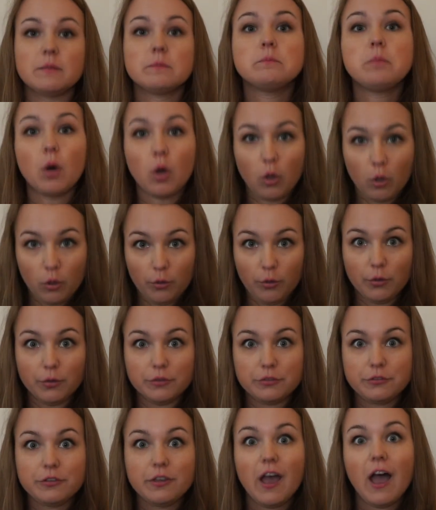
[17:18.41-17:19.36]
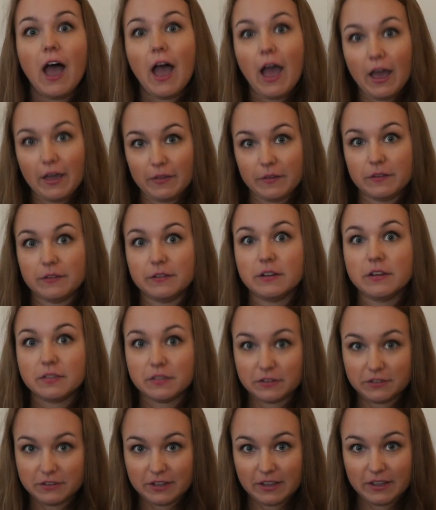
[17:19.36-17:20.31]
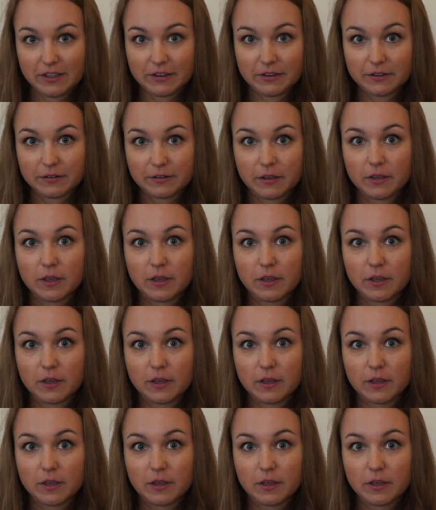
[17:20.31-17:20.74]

pulls on the tin.